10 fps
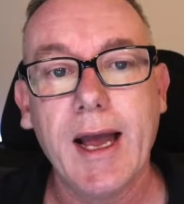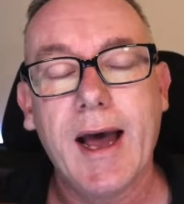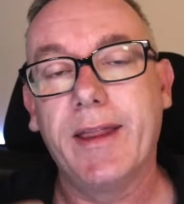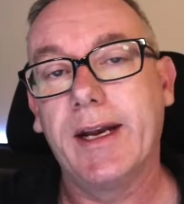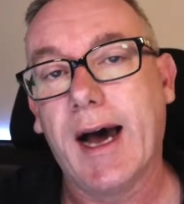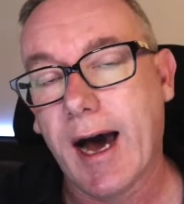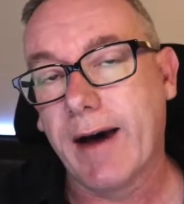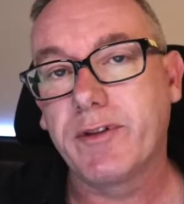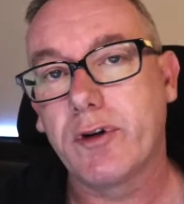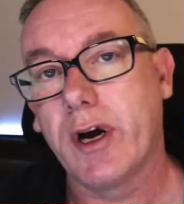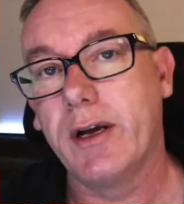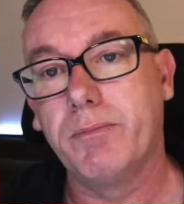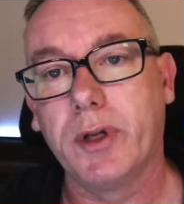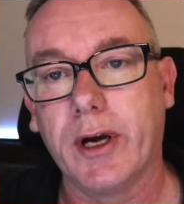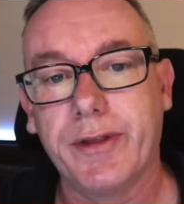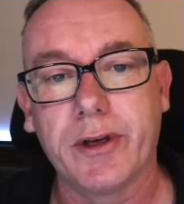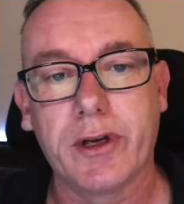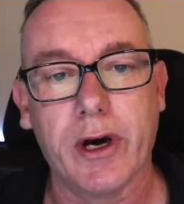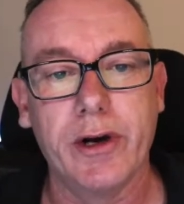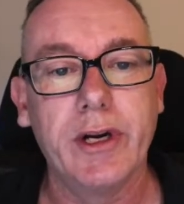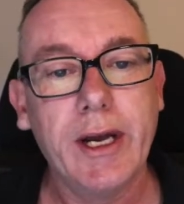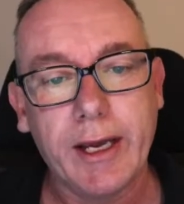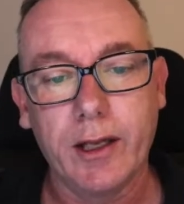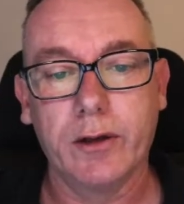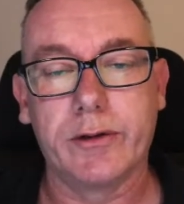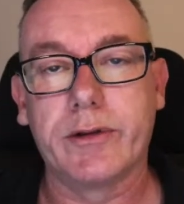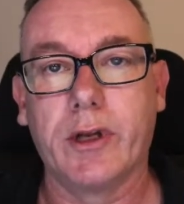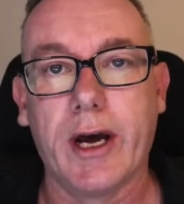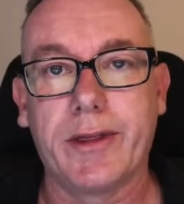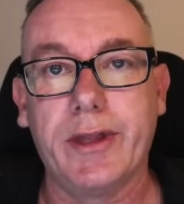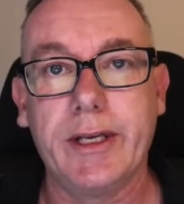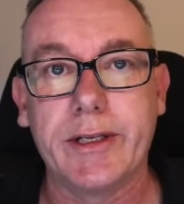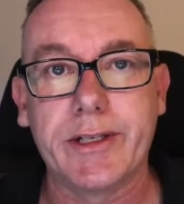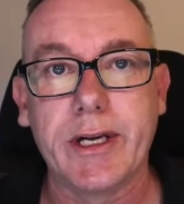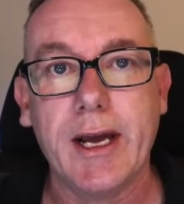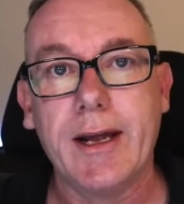And then after I applied the code, it looked like this.